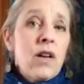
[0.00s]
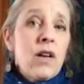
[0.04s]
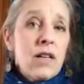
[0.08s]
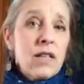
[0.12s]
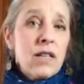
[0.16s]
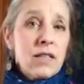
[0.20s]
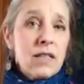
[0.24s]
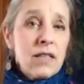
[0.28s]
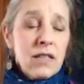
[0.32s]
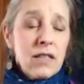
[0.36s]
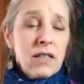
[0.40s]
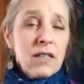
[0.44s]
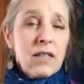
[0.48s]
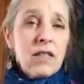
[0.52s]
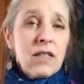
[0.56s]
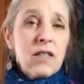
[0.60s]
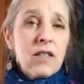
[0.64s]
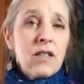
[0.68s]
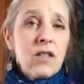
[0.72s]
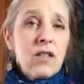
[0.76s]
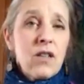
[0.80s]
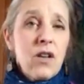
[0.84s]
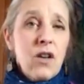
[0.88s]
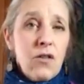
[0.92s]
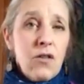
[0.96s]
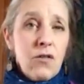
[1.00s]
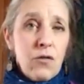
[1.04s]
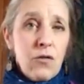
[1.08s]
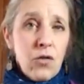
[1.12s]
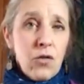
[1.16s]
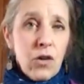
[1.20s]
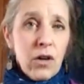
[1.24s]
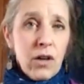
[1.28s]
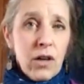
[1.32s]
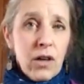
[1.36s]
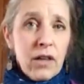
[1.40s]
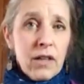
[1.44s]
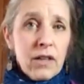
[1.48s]
assistance
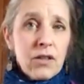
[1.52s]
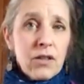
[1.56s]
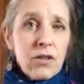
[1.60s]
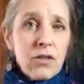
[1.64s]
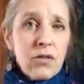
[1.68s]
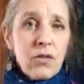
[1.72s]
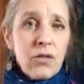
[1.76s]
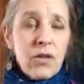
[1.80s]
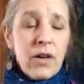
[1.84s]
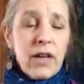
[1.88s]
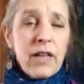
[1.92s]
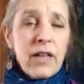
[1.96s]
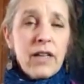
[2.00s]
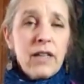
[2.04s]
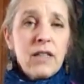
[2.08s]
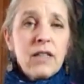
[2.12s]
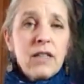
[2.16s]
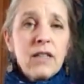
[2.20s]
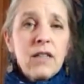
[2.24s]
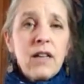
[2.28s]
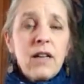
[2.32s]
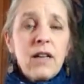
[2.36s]
for us, right?